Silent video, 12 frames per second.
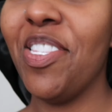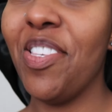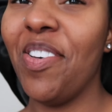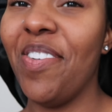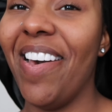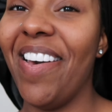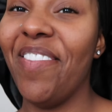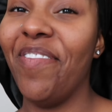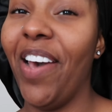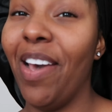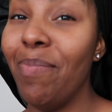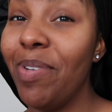So at
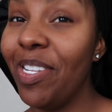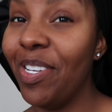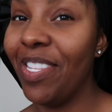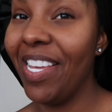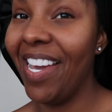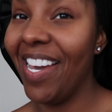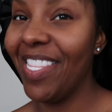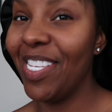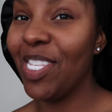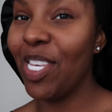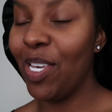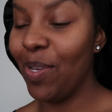Five Below, they have
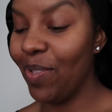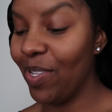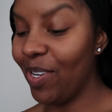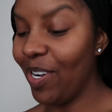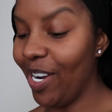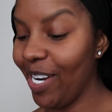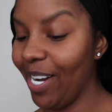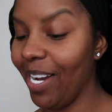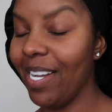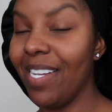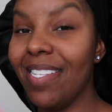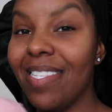these cute little
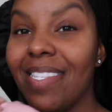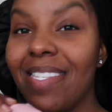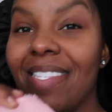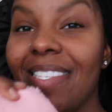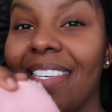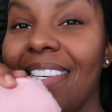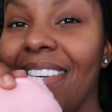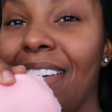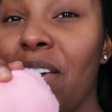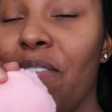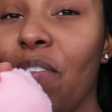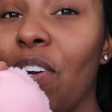hearts
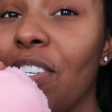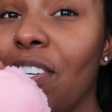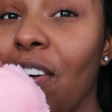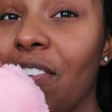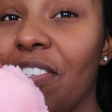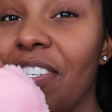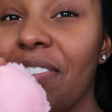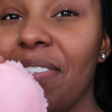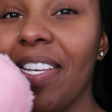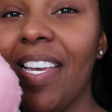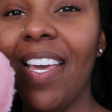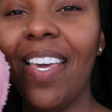for a dollar.
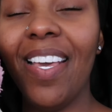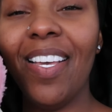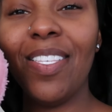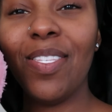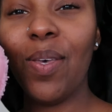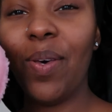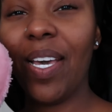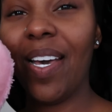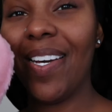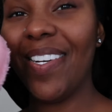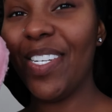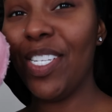So I
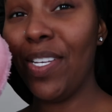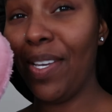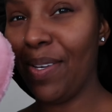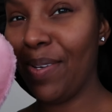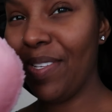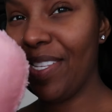got her two.